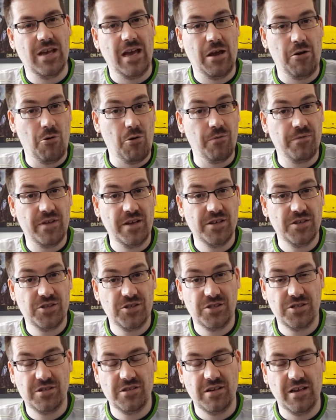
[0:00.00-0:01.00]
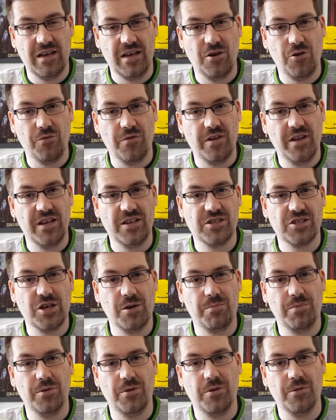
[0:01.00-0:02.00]
out of this over the next
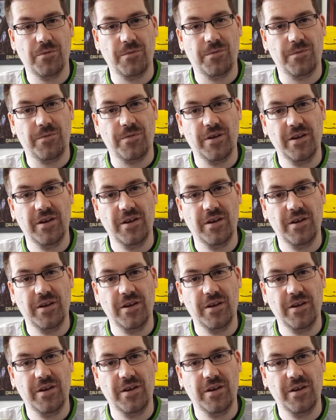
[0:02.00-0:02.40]
couple of